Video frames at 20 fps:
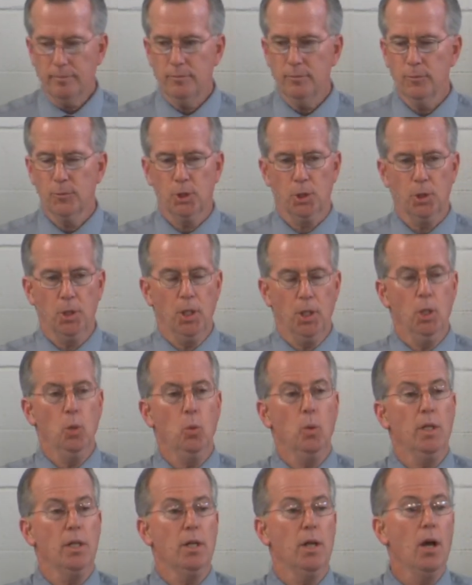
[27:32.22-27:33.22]
so that you
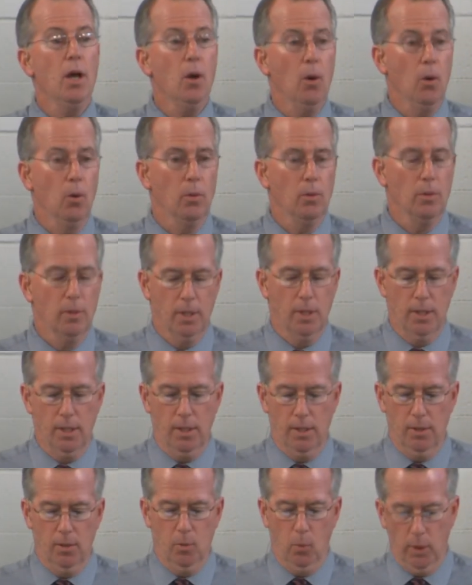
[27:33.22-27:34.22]
would know
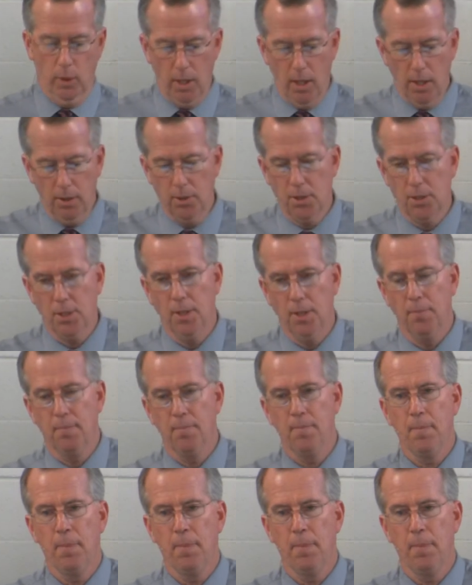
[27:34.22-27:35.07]
what honors him,